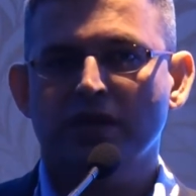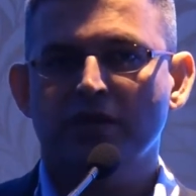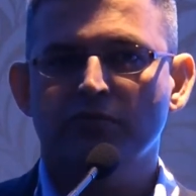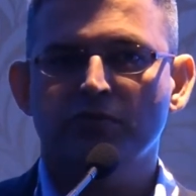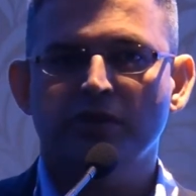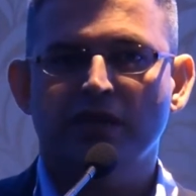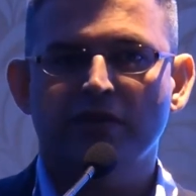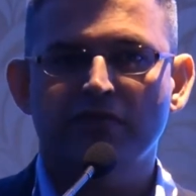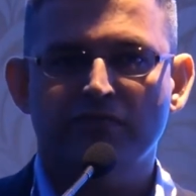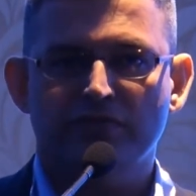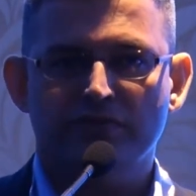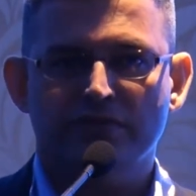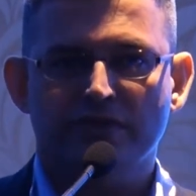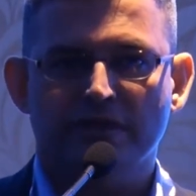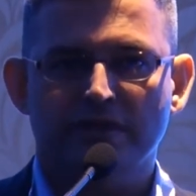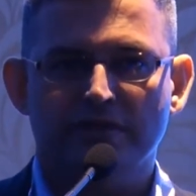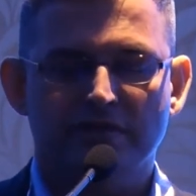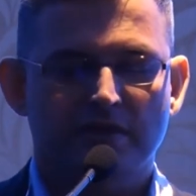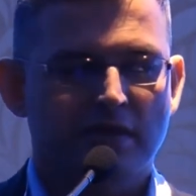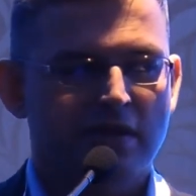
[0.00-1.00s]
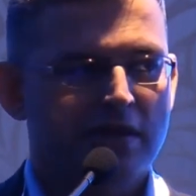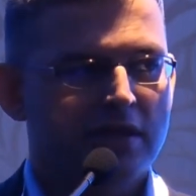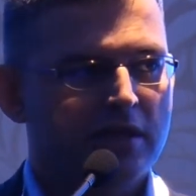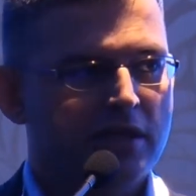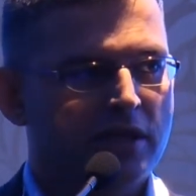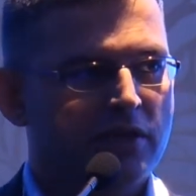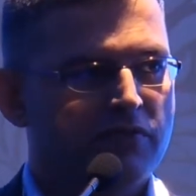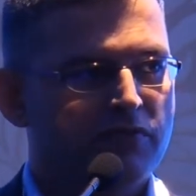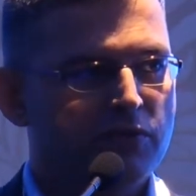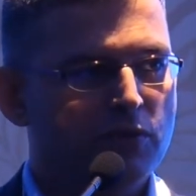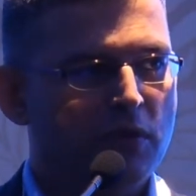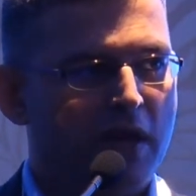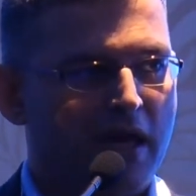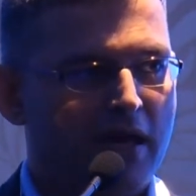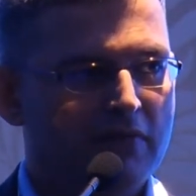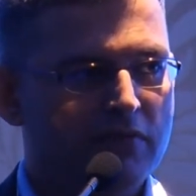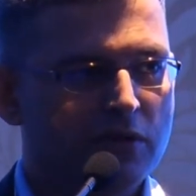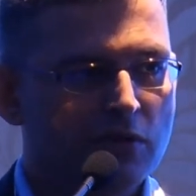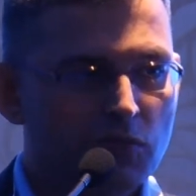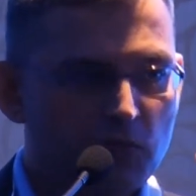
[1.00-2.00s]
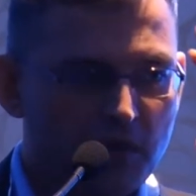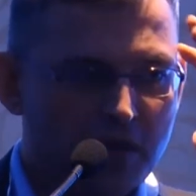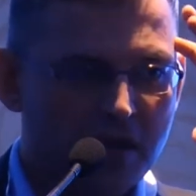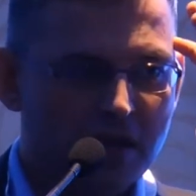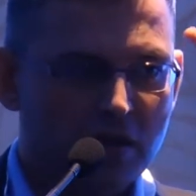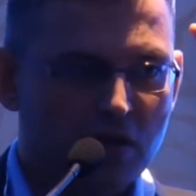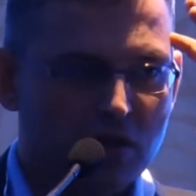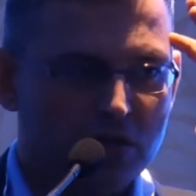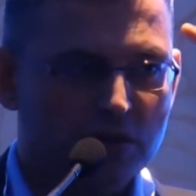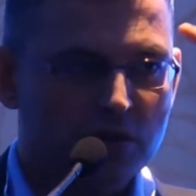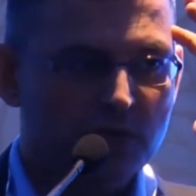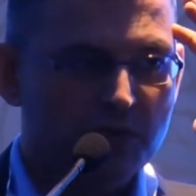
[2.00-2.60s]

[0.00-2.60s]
would emphasize. If you have the will or the